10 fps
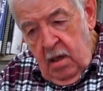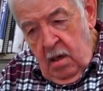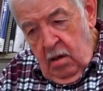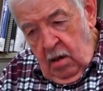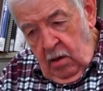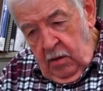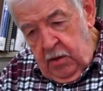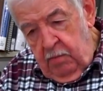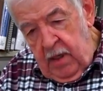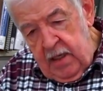a
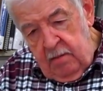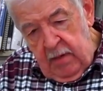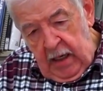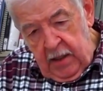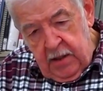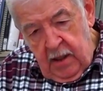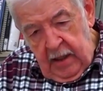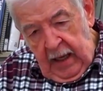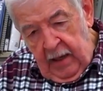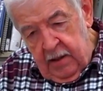large beam, and it's
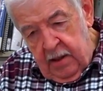cut out